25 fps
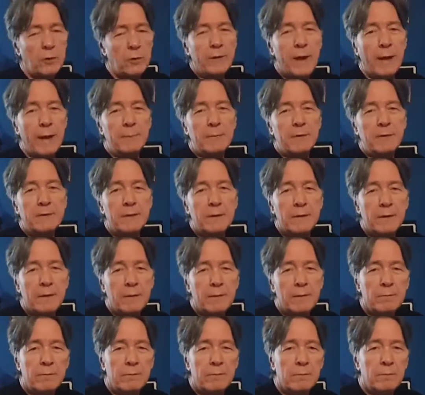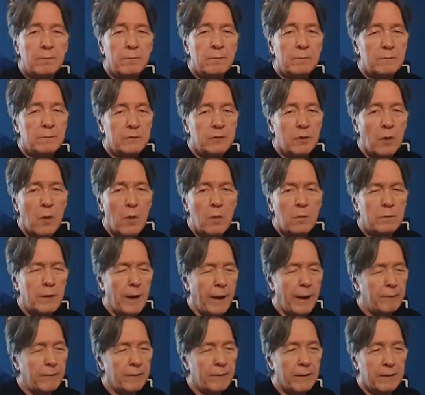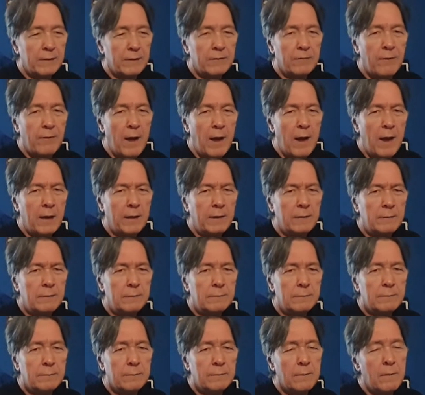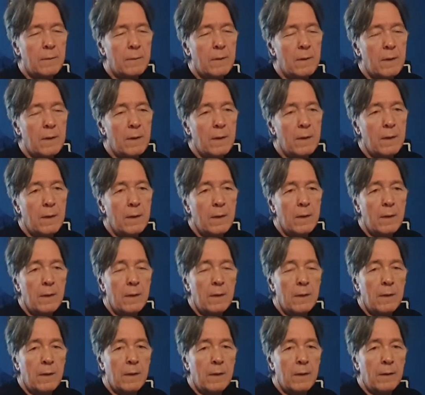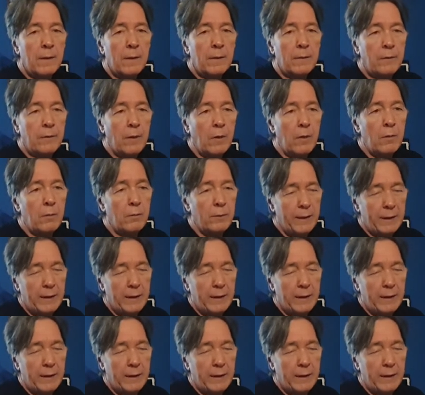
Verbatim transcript: damage to the drone, everything's fine. So we